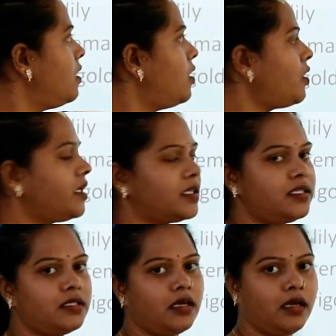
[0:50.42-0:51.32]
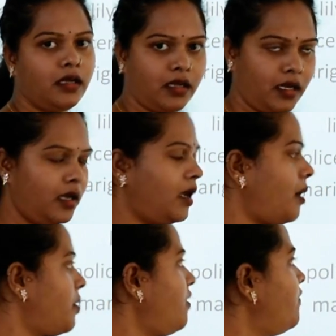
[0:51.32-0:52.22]
lotus,
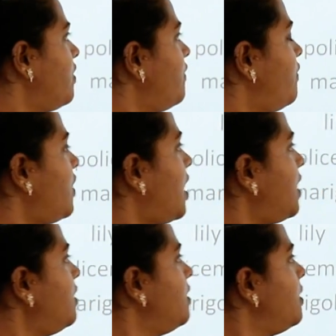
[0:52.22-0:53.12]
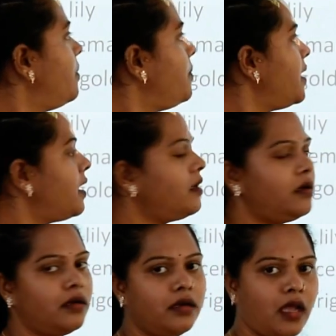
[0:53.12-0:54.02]
name of flower, bear,
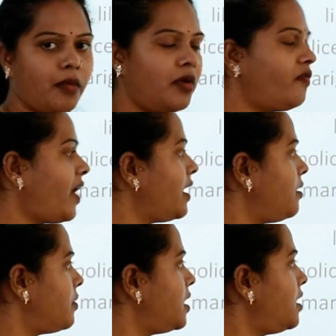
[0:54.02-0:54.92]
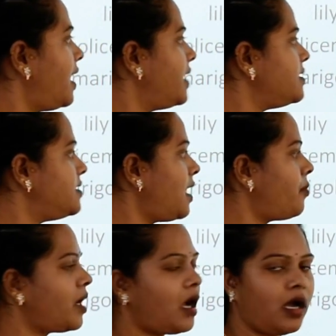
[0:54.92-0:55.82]
name of animal, and
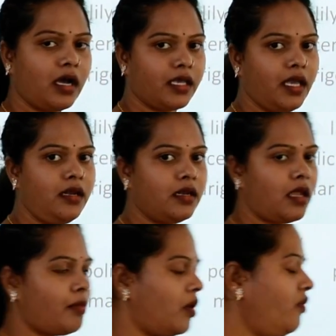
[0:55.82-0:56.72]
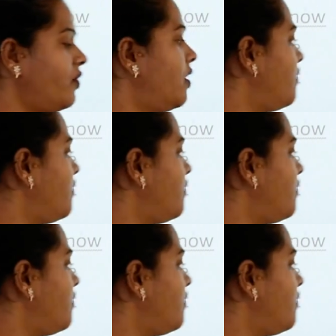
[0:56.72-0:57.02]
zebra, again name of